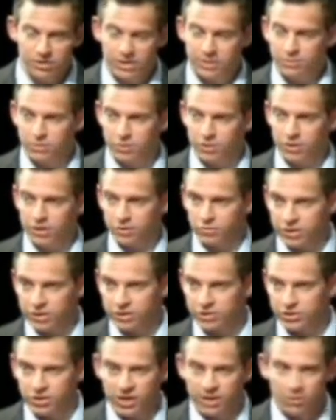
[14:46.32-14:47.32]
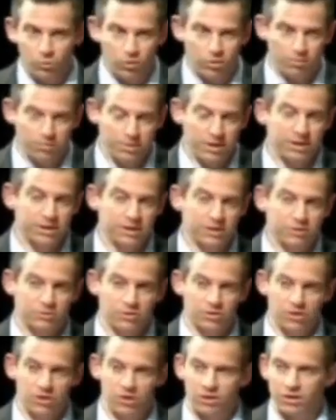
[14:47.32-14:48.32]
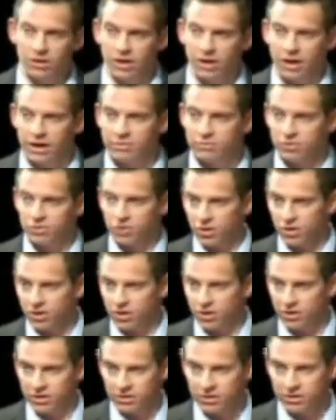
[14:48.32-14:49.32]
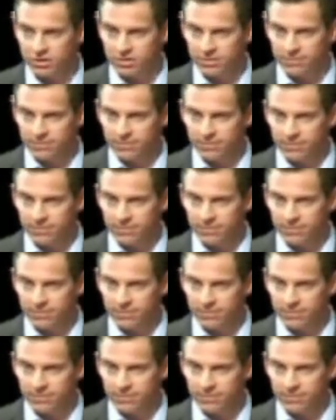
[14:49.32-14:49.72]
much deeper and richer and more meaningful our lives are